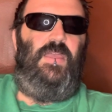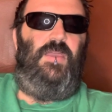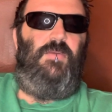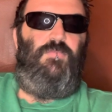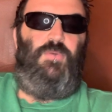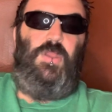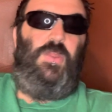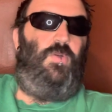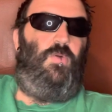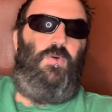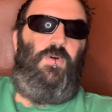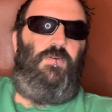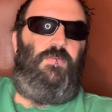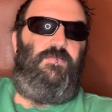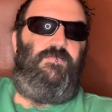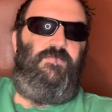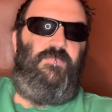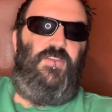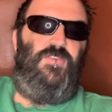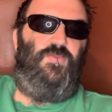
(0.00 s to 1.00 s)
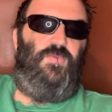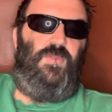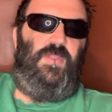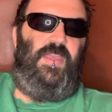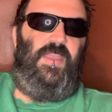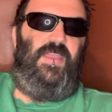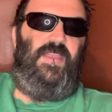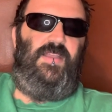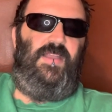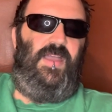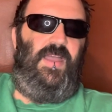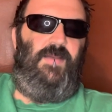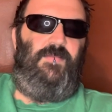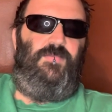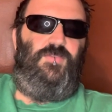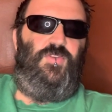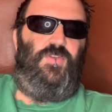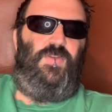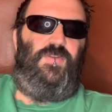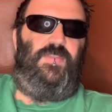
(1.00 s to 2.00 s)
pretty cool visually. I'm
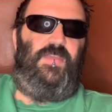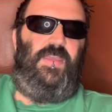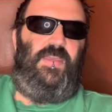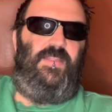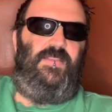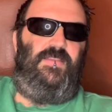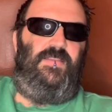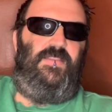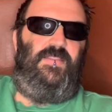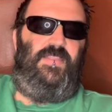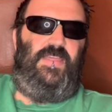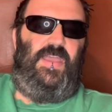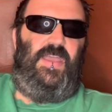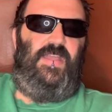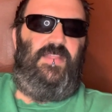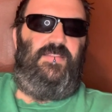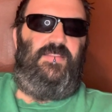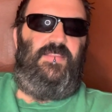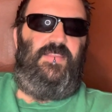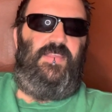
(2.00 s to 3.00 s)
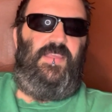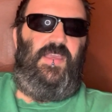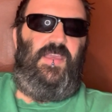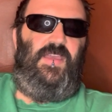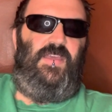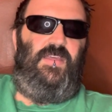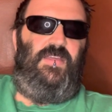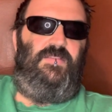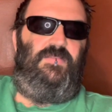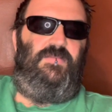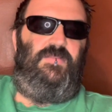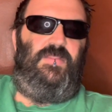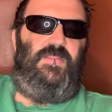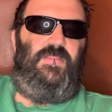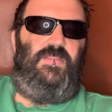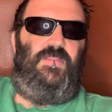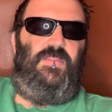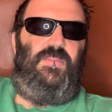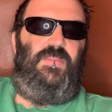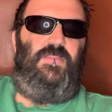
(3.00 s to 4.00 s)
sure that,
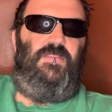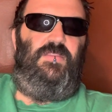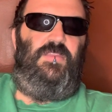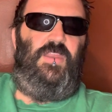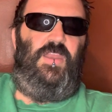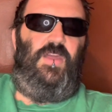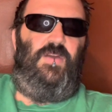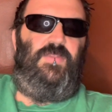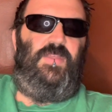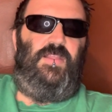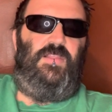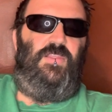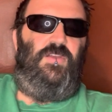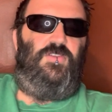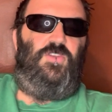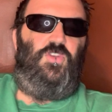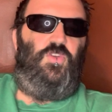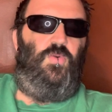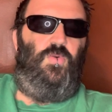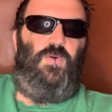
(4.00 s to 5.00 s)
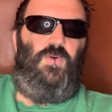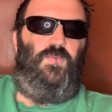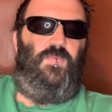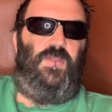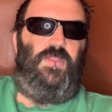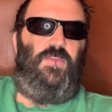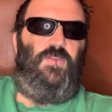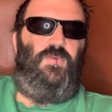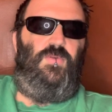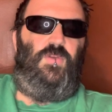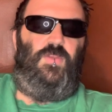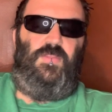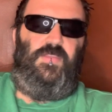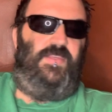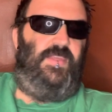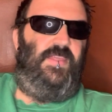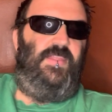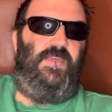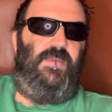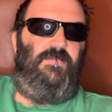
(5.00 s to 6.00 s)
you know, they looked cool when you could
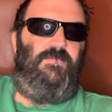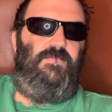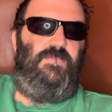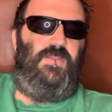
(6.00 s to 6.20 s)
see them.